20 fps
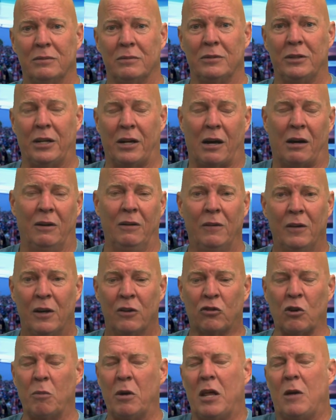You know,
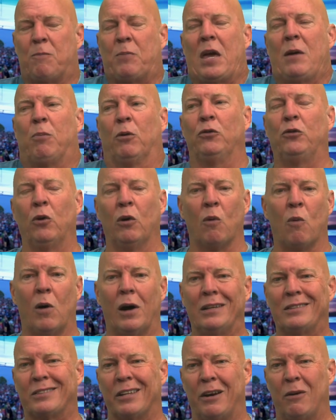so many people do it
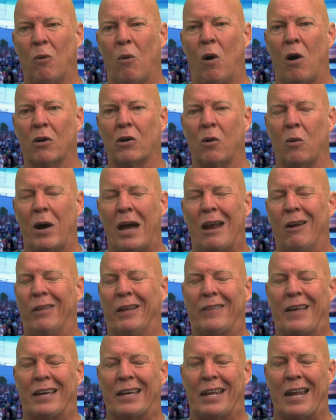once and then walk away. I don't
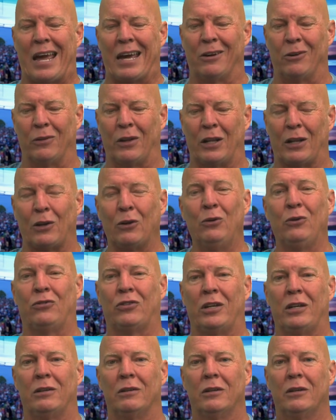think they can handle the
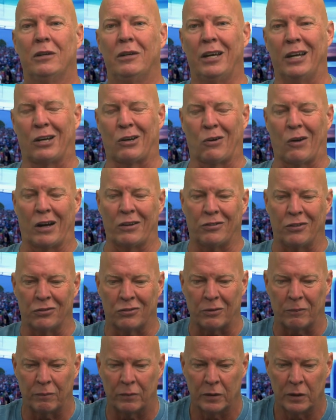losing. It crushes
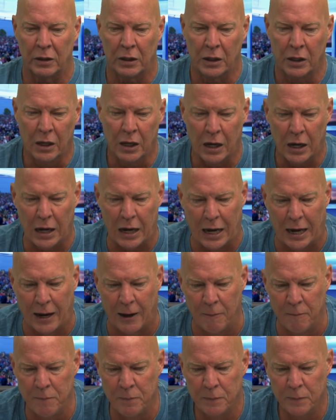them.
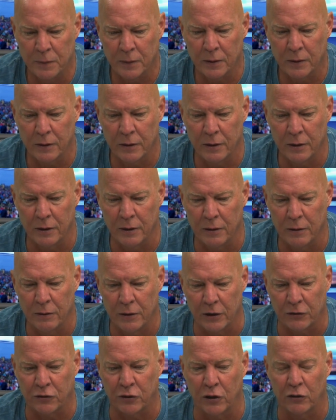Um,
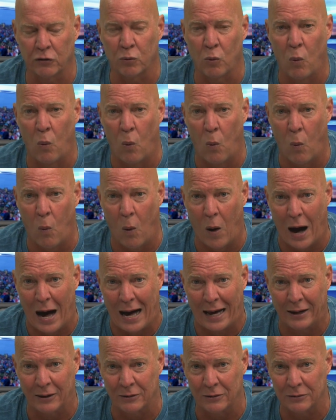this is
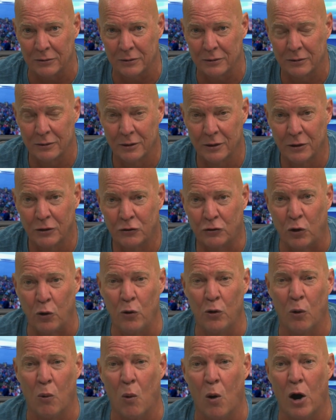wild. Two
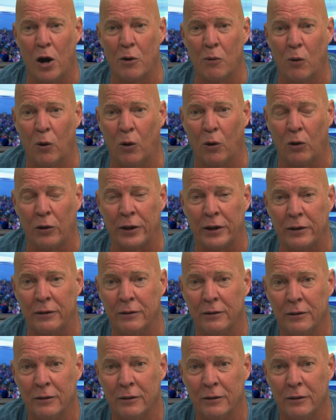to one ruling.